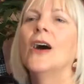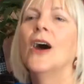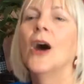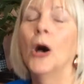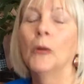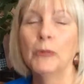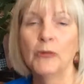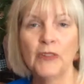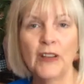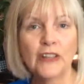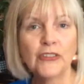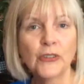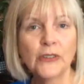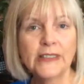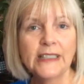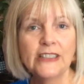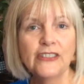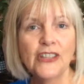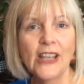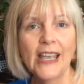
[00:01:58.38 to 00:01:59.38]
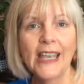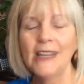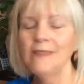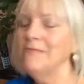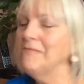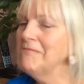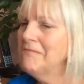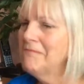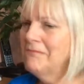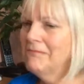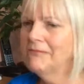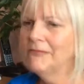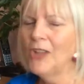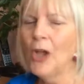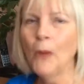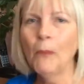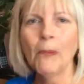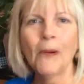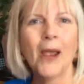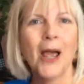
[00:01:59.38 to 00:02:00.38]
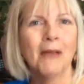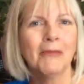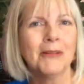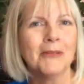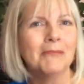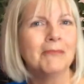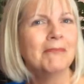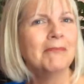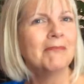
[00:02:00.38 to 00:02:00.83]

A professional DJ, no problem.